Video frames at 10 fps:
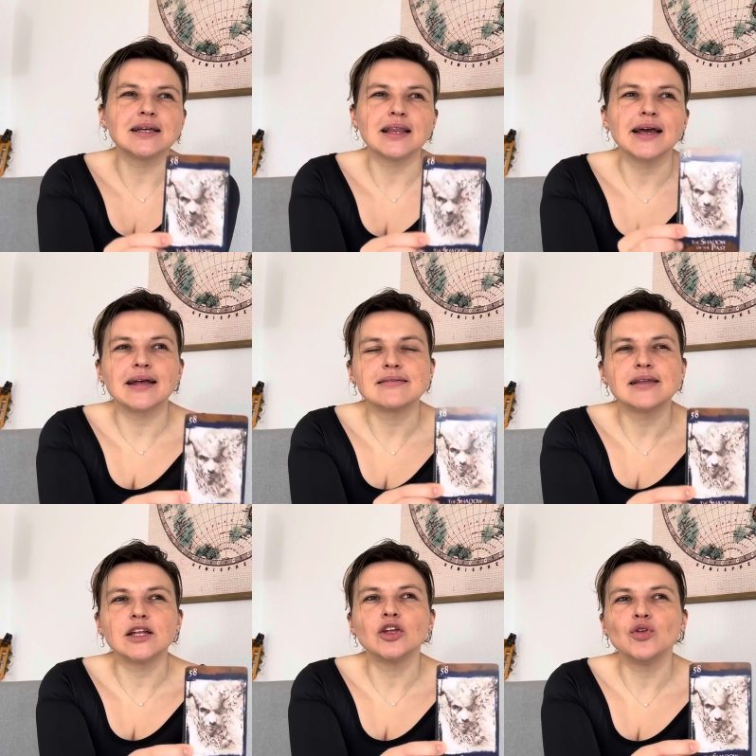like I
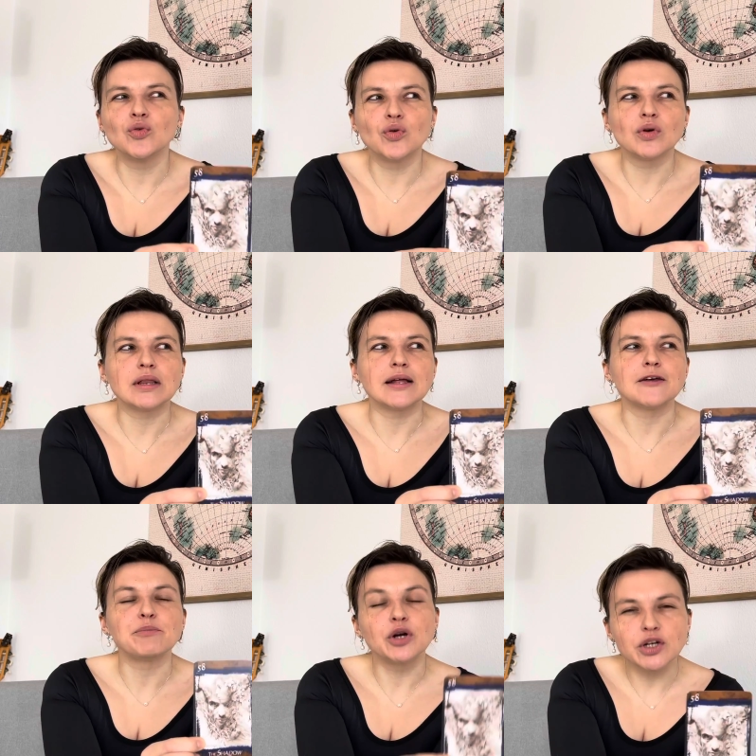said, your
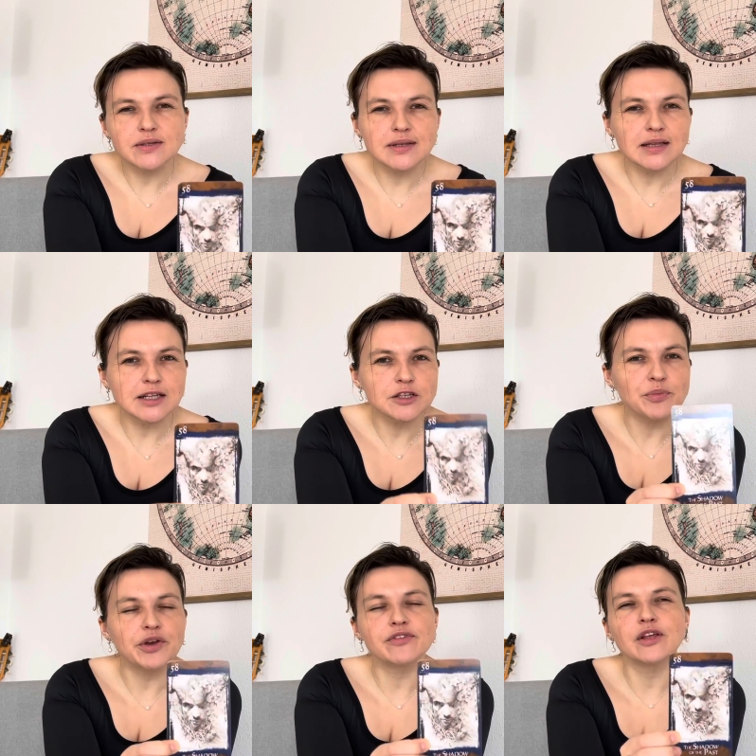personal
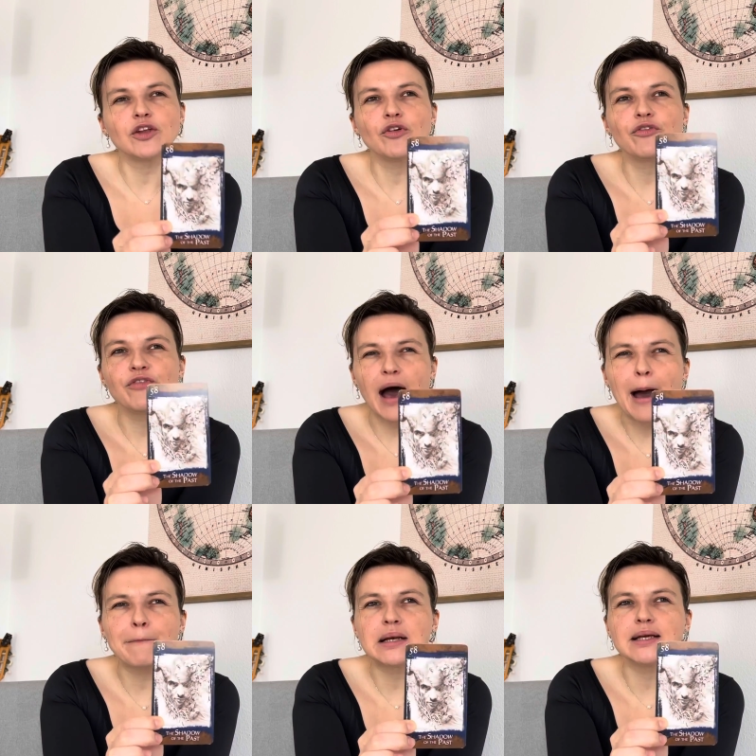experience and your
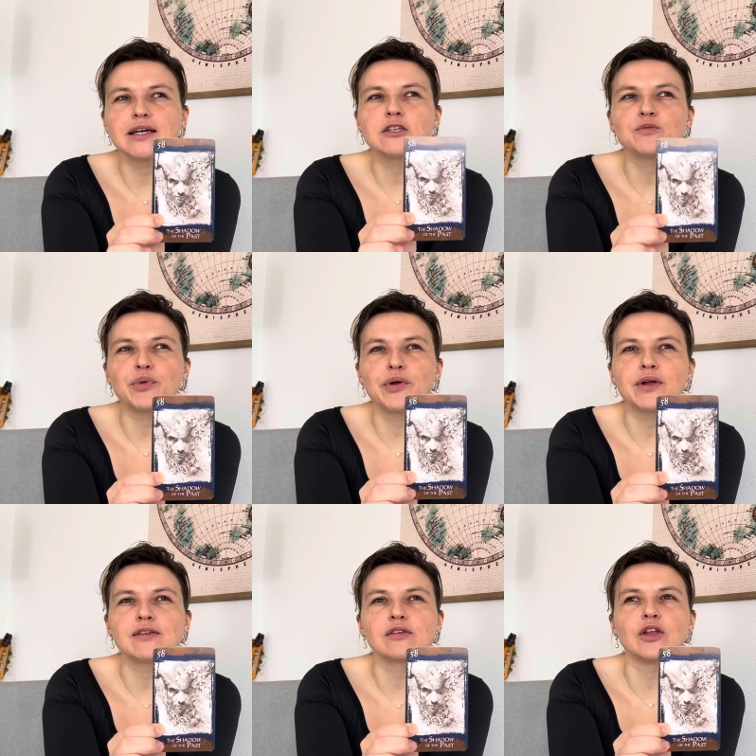family
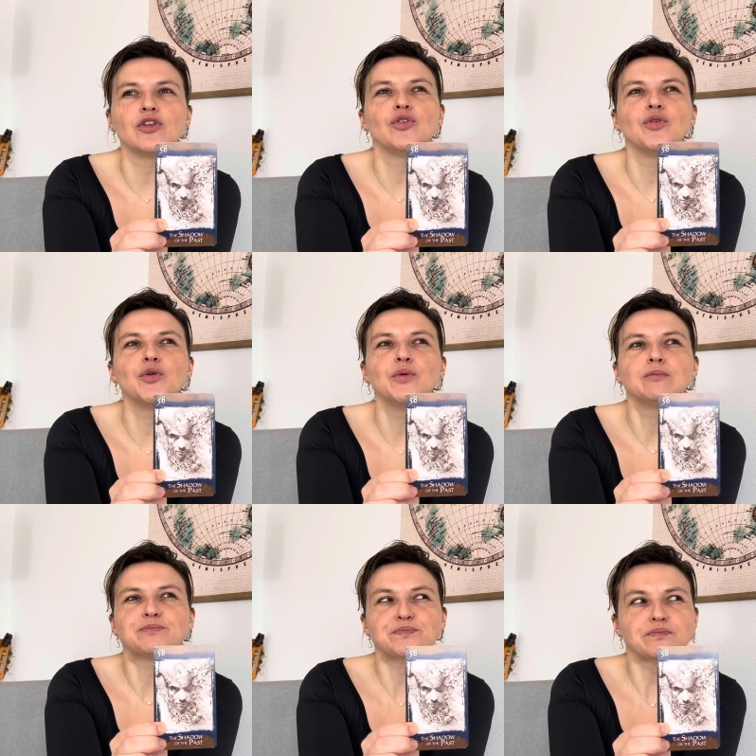experience, and you
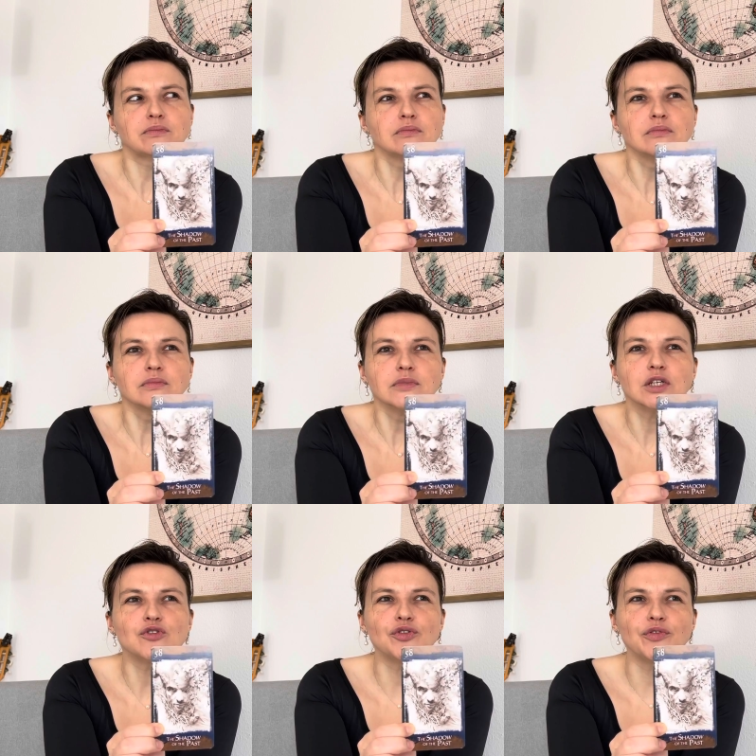
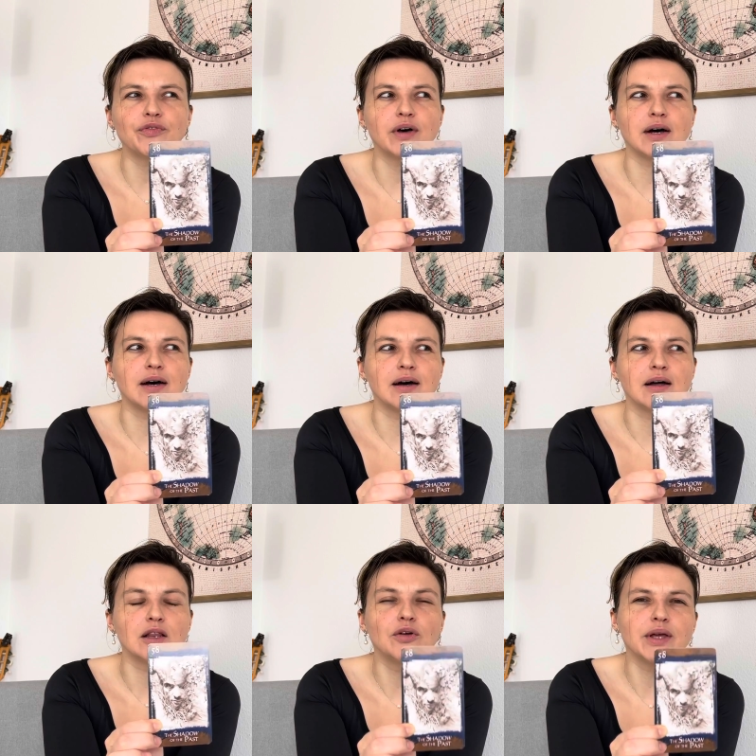sort
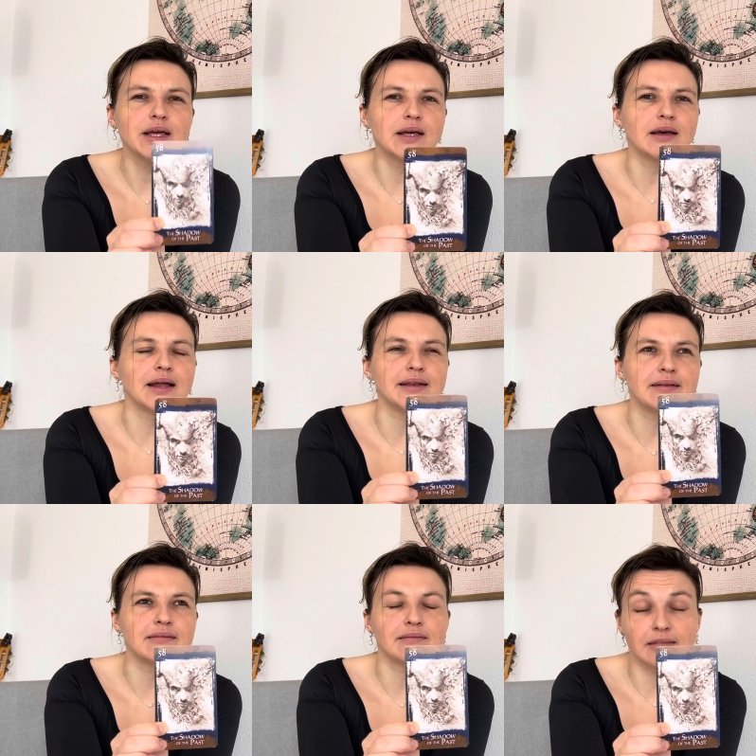of looking
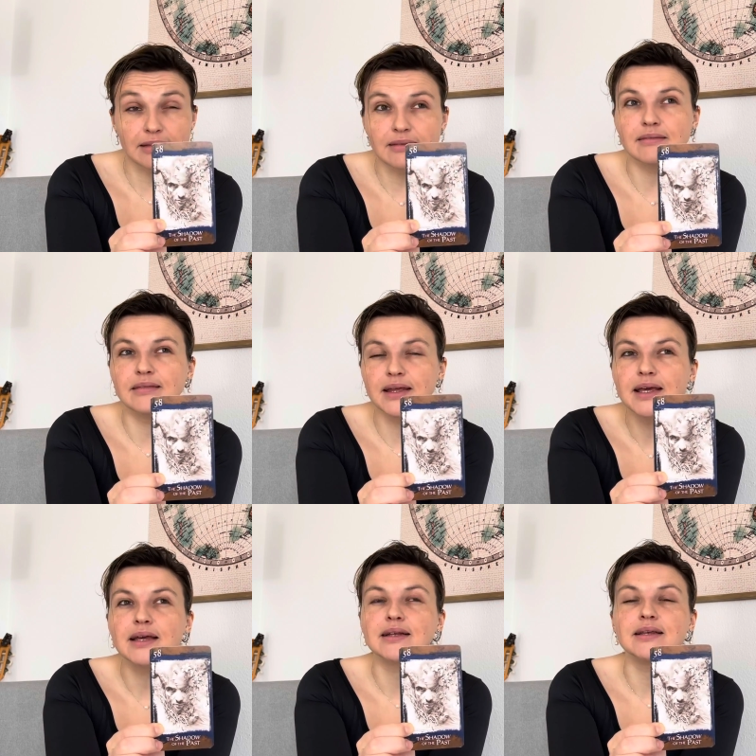and
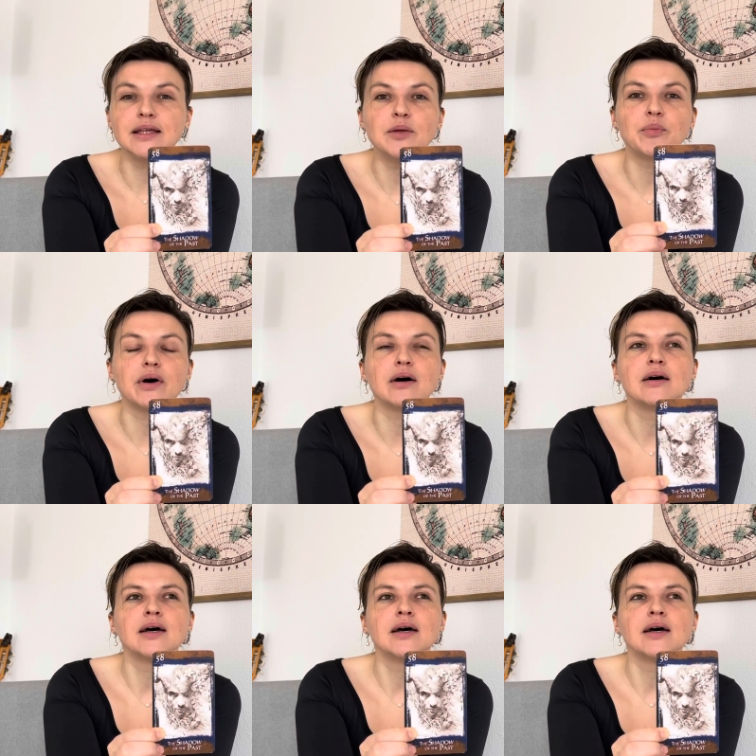digging deeper,